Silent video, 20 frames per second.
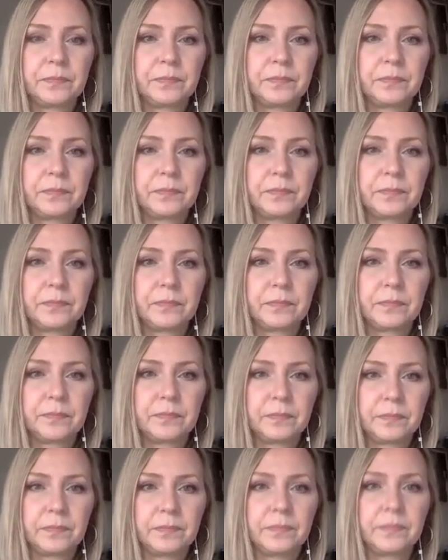
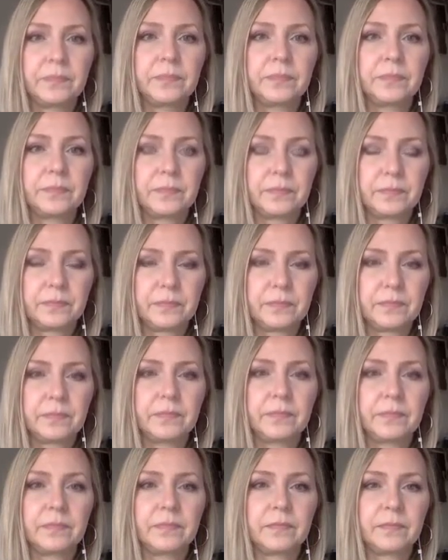
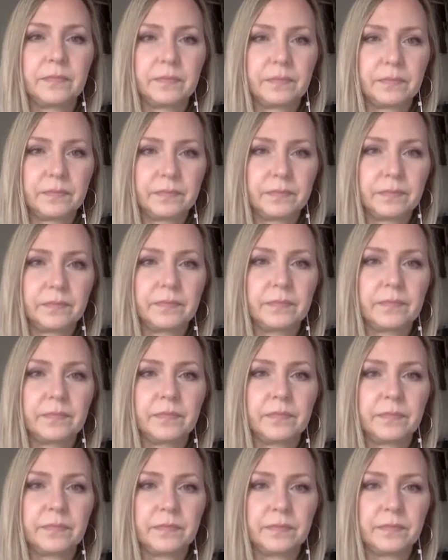
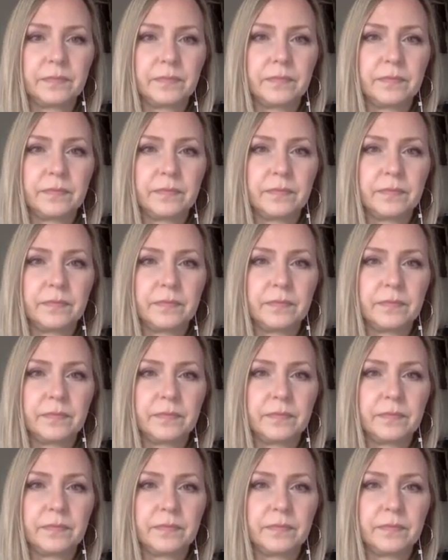[no speech]